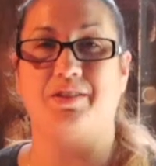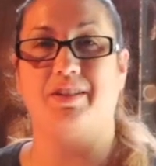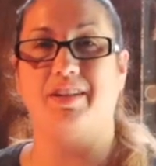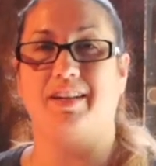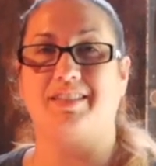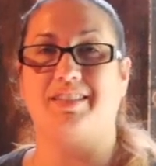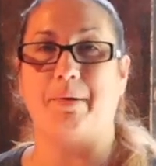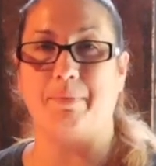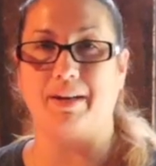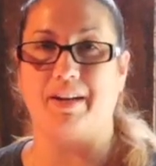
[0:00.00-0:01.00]
so the next
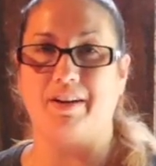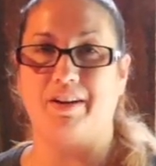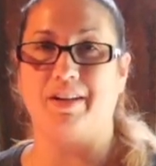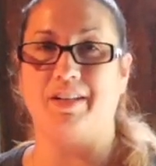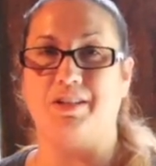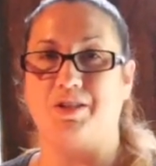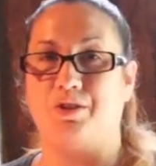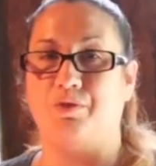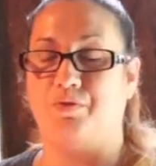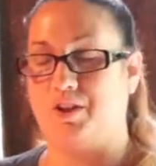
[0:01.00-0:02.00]
step in here is
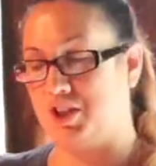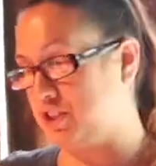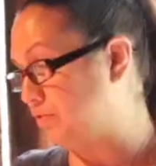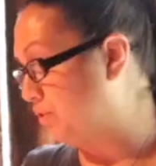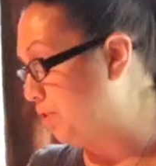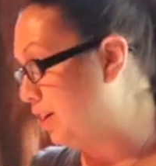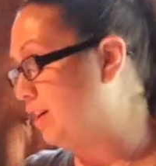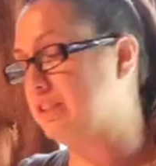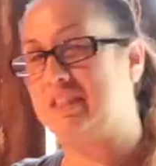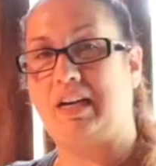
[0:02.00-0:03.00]
to finish the flooring
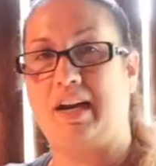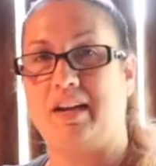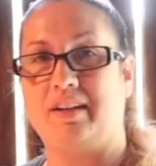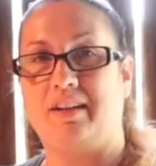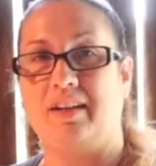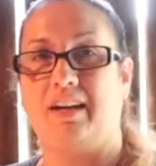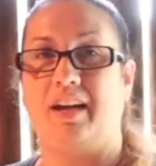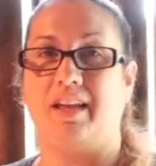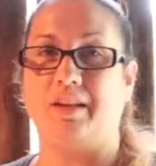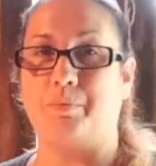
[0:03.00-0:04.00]
on the side,
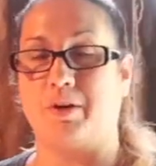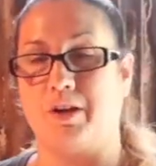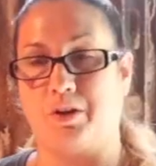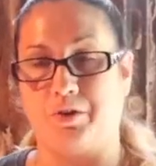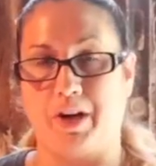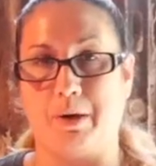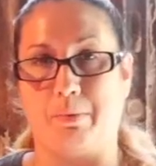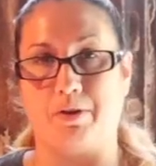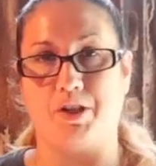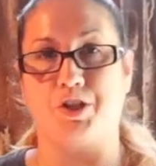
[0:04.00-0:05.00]
and then we're going to create a
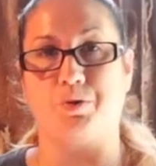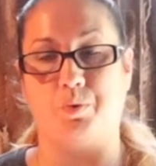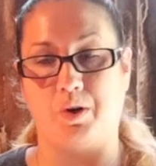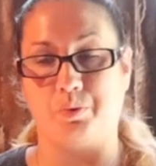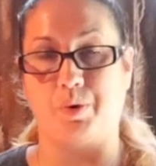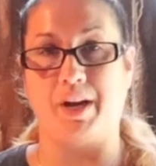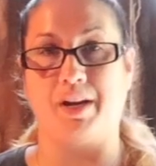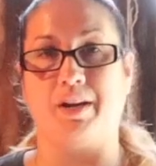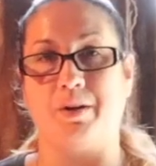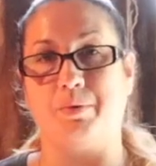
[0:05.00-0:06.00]
partition wall right
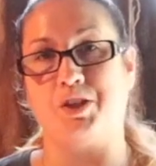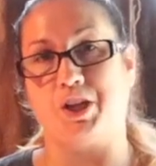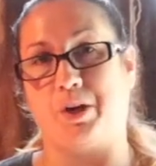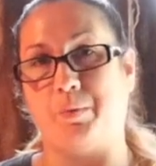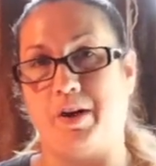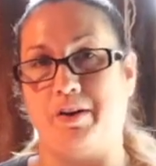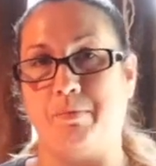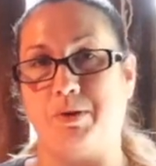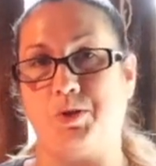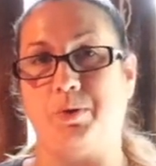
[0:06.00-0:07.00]
here with chicken wire
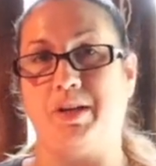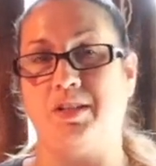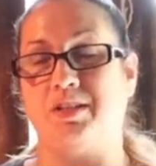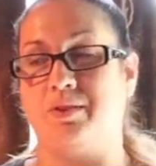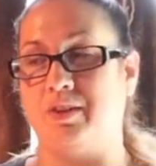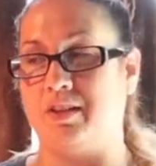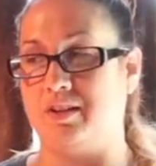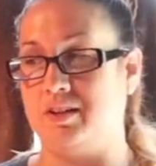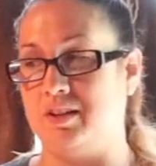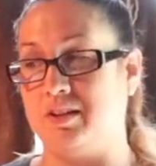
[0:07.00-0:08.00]
in between it so that
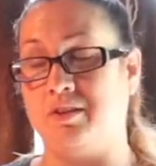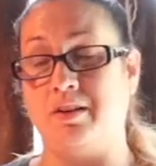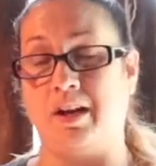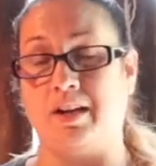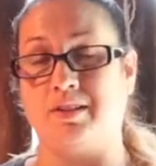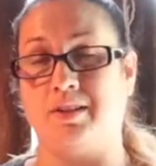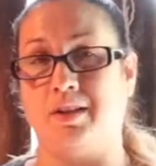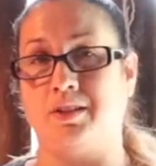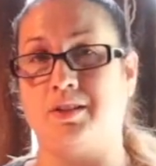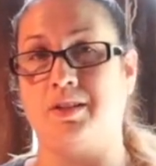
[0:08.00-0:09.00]
it adds
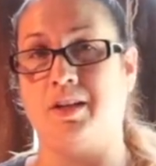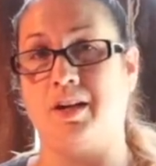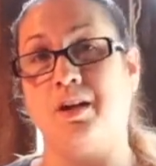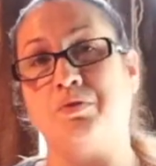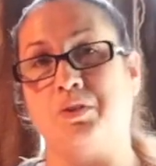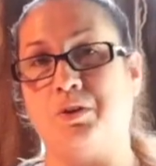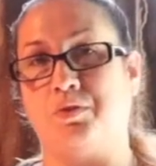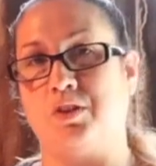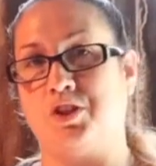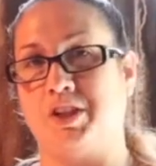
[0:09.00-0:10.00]
nice airflow
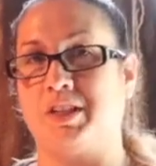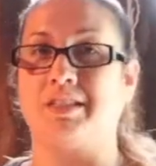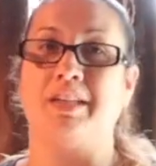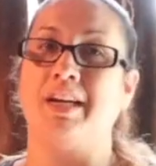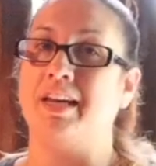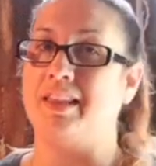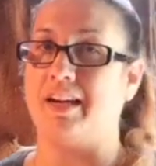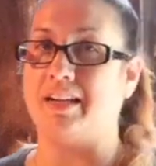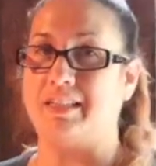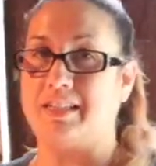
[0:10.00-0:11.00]
for the chicks.
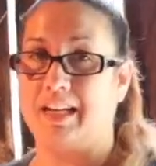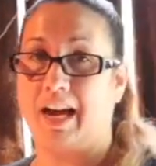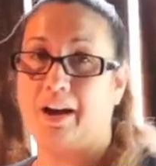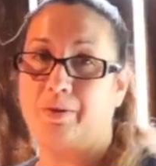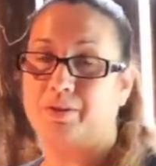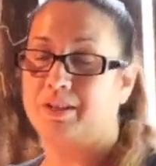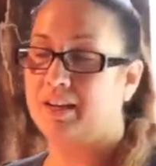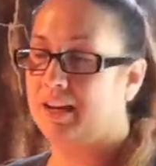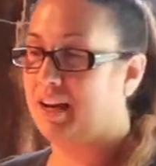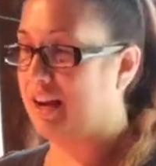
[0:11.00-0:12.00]
They can see out
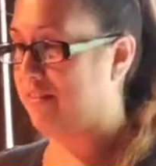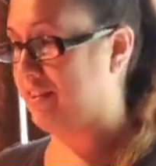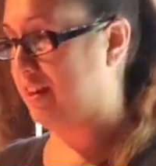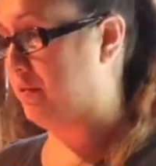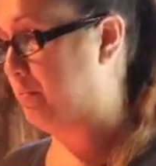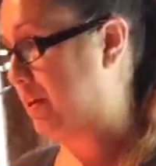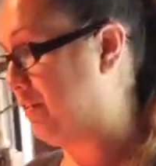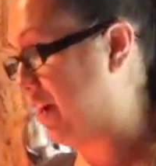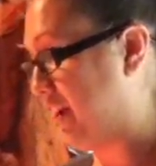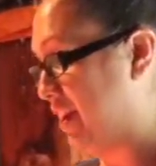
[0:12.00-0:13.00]
and everything will be
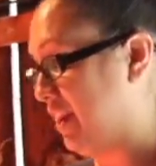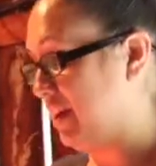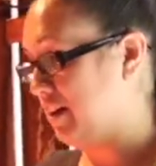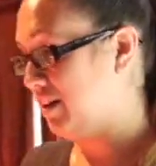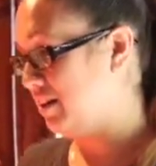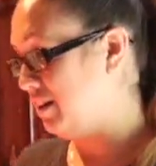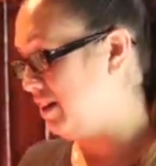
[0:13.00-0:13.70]
great in here.